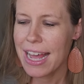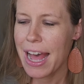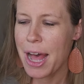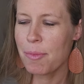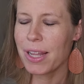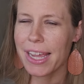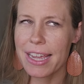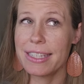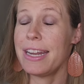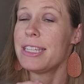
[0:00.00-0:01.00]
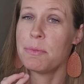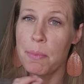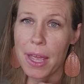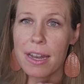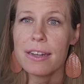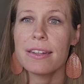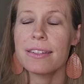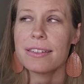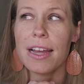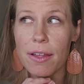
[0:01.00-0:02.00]
Um, like I said, it's been,
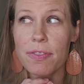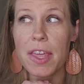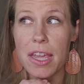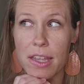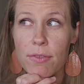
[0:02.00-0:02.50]
I think,